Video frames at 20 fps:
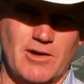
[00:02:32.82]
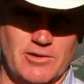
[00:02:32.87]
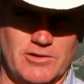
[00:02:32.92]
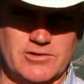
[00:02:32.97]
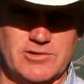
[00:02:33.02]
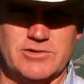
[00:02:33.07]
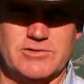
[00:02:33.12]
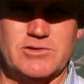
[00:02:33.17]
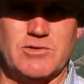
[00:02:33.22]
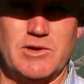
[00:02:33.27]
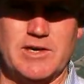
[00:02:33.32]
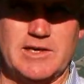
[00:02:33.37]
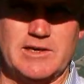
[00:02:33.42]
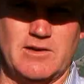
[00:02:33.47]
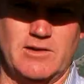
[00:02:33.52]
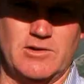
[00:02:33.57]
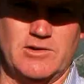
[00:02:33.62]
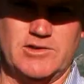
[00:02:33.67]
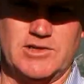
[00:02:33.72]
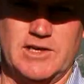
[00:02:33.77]

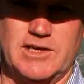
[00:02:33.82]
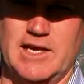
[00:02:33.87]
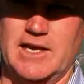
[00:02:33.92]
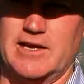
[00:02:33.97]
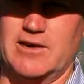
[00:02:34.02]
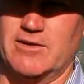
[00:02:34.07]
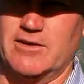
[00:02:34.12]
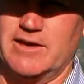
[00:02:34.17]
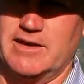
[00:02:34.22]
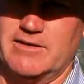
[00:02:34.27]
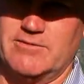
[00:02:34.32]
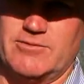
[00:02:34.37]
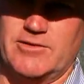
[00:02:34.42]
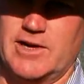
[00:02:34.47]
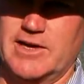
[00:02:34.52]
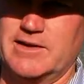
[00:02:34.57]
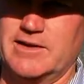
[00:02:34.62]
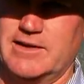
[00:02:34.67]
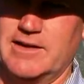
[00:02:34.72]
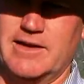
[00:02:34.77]
$20 an acre, and
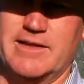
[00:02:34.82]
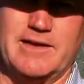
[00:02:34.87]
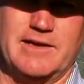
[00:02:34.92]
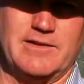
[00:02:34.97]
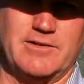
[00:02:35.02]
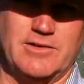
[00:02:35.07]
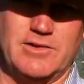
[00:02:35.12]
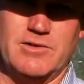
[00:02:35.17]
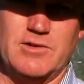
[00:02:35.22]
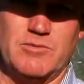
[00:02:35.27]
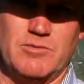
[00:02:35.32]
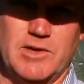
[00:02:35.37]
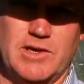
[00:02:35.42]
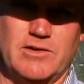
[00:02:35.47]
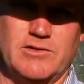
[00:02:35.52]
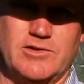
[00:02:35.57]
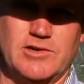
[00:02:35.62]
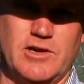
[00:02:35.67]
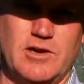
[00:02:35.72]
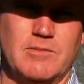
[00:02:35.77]
frankly, I think they're doing a
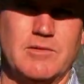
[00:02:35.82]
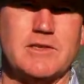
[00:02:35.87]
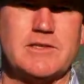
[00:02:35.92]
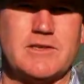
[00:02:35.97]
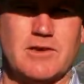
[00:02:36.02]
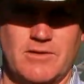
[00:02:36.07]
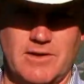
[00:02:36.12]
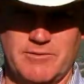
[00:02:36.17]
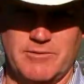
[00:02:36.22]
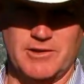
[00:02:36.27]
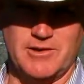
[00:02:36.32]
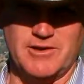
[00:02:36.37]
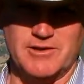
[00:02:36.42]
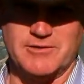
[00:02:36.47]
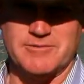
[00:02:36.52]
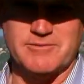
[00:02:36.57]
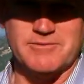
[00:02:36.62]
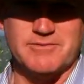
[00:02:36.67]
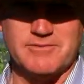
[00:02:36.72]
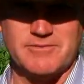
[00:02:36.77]
better job. Let's go have a
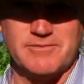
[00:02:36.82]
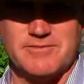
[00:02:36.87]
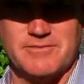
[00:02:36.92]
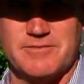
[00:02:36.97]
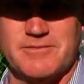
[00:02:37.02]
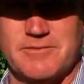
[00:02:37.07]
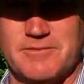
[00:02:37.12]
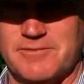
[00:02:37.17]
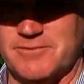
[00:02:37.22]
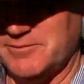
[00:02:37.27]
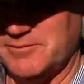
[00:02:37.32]
look. Check it out.